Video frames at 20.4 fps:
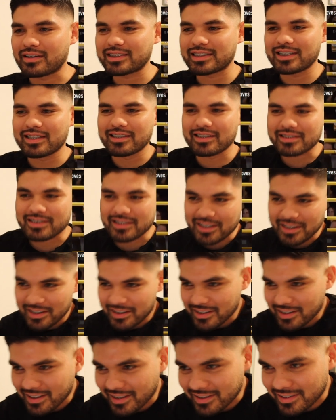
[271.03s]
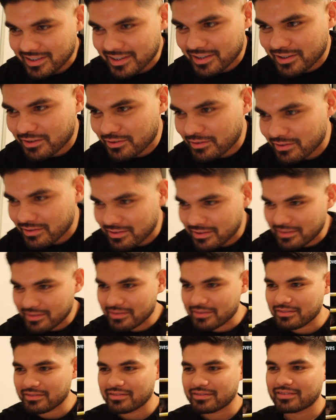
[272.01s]
Austin looks good. Like,
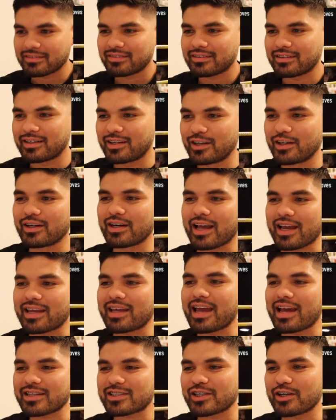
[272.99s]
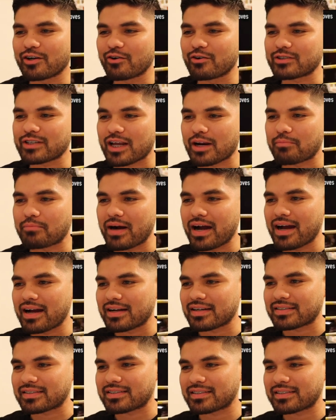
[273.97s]
he looks like he actually knows how to box.